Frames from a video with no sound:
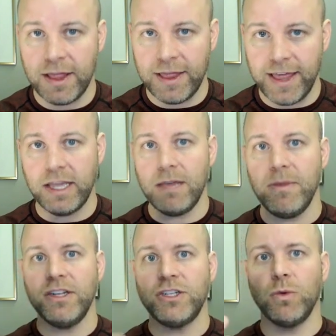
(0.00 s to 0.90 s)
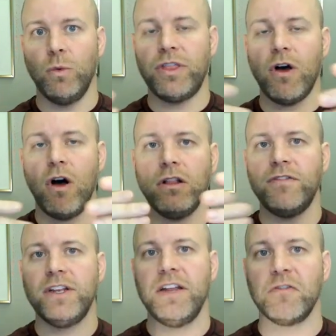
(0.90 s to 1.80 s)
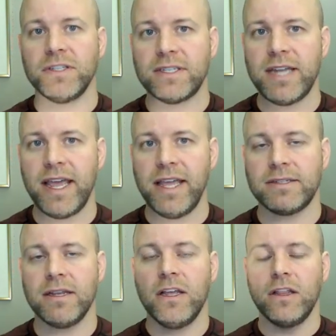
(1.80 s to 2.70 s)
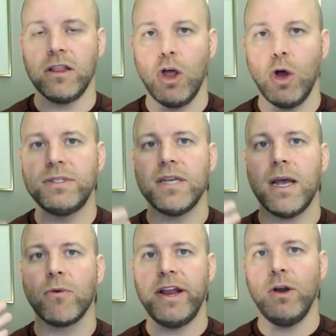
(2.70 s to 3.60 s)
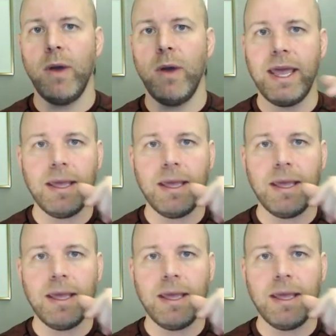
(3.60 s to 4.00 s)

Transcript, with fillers: that image with all of the different states loads up right away.